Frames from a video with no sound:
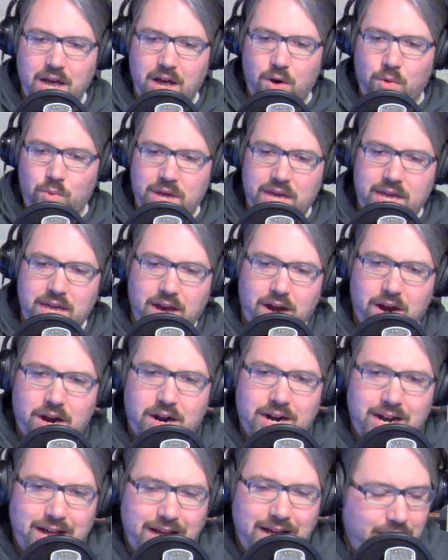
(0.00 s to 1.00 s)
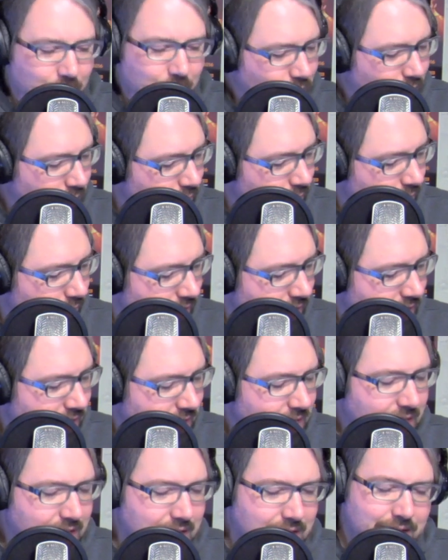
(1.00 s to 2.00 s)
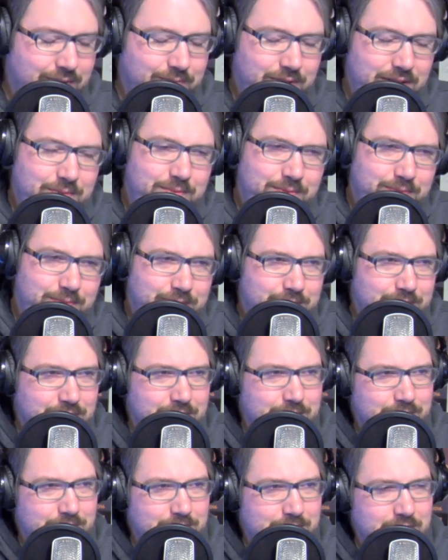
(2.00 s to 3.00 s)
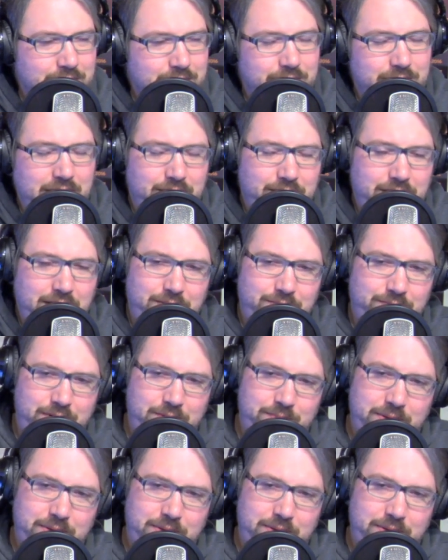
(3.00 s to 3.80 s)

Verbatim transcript: We are getting it. We've